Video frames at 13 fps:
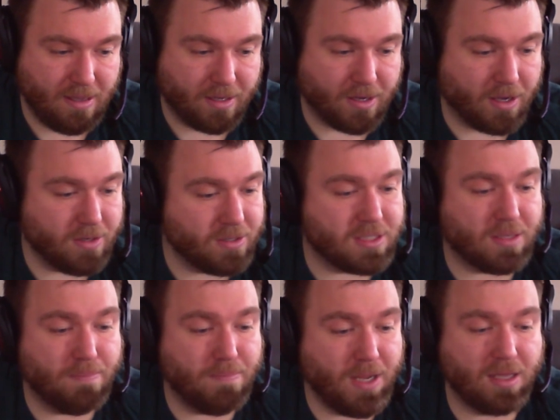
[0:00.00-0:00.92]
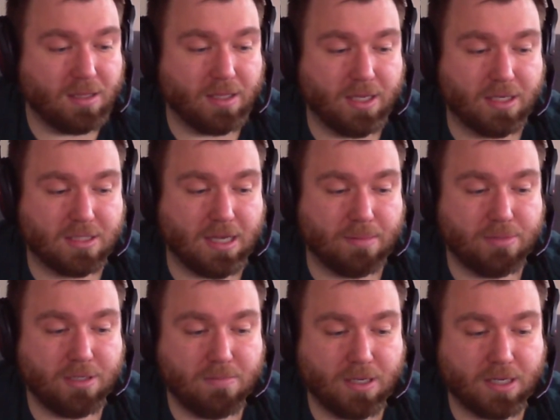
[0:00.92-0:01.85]
Congress immediately
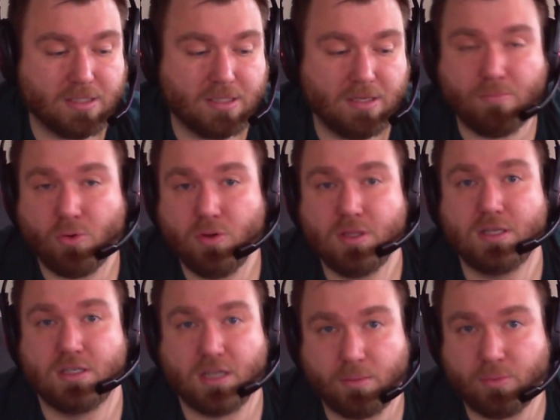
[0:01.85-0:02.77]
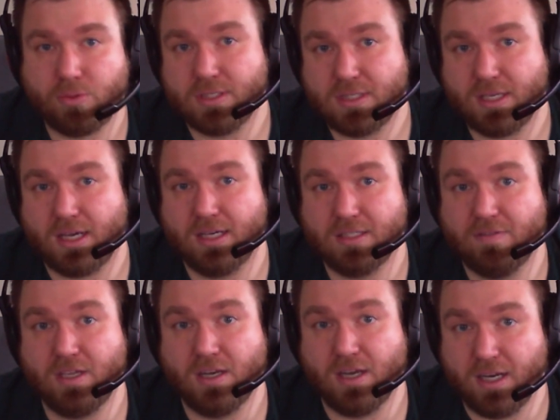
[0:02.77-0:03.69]
accepted because it more than doubled the size of
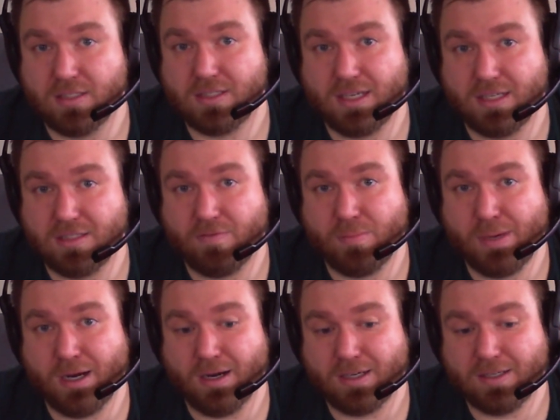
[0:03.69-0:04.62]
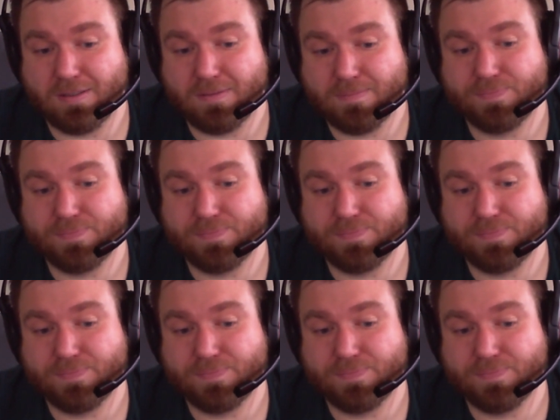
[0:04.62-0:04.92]
the United States of America.